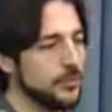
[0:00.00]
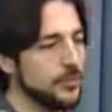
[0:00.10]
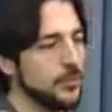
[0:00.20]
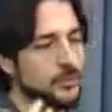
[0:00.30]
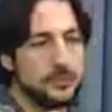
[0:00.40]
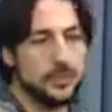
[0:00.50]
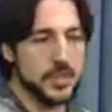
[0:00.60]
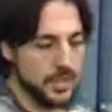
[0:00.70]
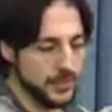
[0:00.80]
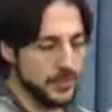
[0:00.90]
You know, you
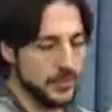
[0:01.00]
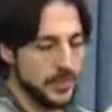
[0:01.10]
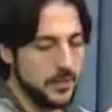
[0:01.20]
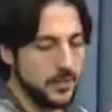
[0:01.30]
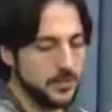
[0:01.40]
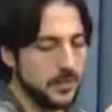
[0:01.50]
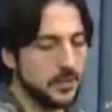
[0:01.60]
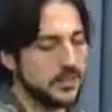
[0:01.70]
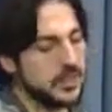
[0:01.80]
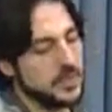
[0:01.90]
can
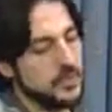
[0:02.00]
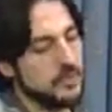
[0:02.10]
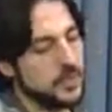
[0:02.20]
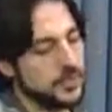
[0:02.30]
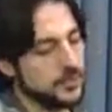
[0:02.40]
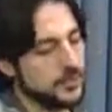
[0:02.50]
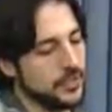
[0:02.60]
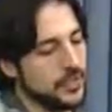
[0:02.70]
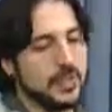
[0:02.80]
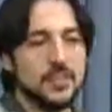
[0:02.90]
contact a
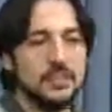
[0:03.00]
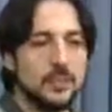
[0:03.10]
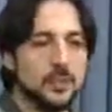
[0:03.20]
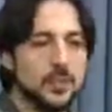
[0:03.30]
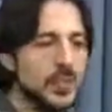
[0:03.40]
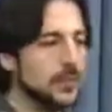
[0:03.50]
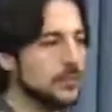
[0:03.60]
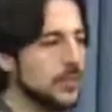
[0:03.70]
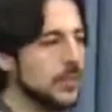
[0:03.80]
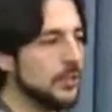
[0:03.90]
person, and even
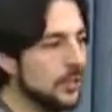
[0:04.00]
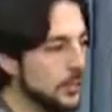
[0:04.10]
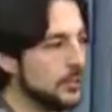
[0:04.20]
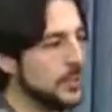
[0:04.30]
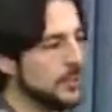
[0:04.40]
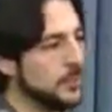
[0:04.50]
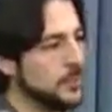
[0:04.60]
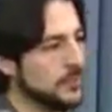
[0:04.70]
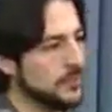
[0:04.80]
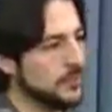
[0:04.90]
without knowing this
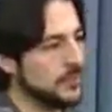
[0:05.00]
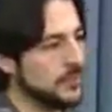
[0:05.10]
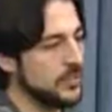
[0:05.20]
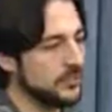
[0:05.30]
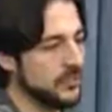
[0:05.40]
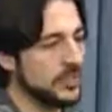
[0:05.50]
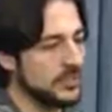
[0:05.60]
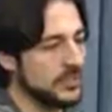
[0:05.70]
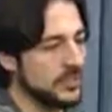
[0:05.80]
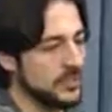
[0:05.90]
person, if you are
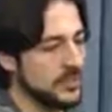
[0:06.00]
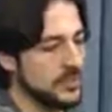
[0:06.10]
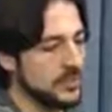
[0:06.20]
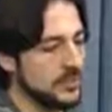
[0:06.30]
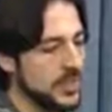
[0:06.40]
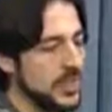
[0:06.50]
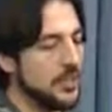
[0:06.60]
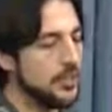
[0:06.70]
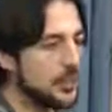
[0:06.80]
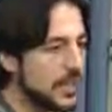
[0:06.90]
sensitive,
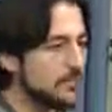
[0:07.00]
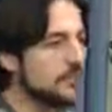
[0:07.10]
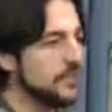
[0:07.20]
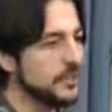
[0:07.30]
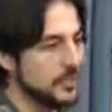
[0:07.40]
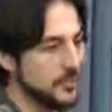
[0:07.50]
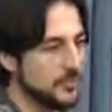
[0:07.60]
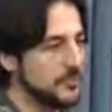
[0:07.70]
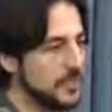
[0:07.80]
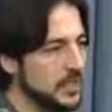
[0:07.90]
you can
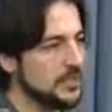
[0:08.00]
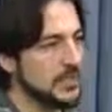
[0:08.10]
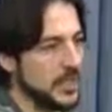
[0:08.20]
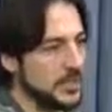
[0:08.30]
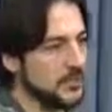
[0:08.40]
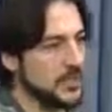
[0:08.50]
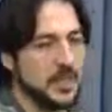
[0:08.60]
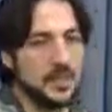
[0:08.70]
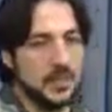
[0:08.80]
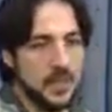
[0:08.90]
feel many times
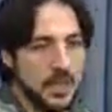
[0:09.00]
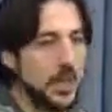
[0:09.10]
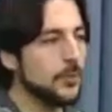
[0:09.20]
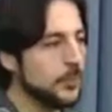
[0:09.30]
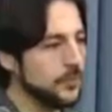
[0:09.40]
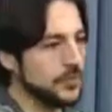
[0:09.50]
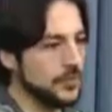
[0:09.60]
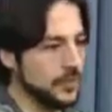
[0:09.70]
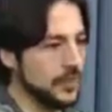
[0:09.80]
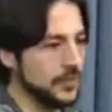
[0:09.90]
how the
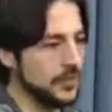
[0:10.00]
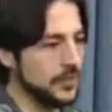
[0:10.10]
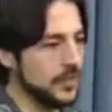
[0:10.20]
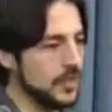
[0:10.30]
person is.